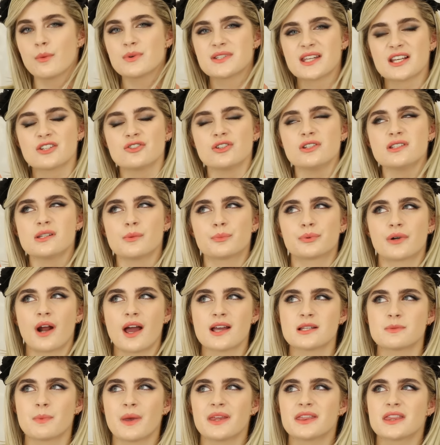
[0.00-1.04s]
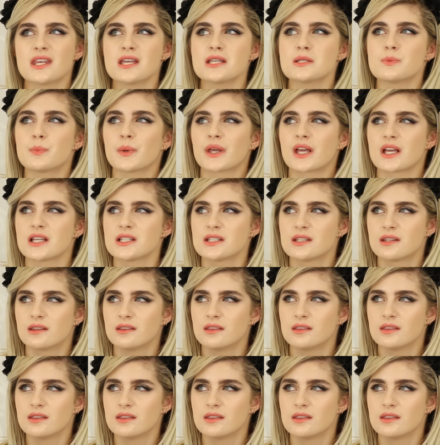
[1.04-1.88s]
I was actually surprised by this because